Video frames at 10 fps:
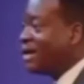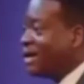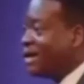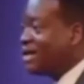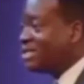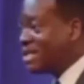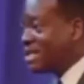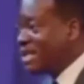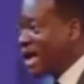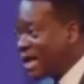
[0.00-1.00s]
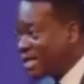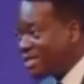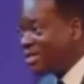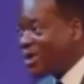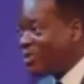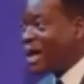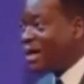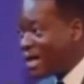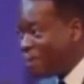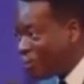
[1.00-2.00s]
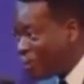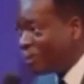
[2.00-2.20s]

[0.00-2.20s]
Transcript: is in charge of that temple.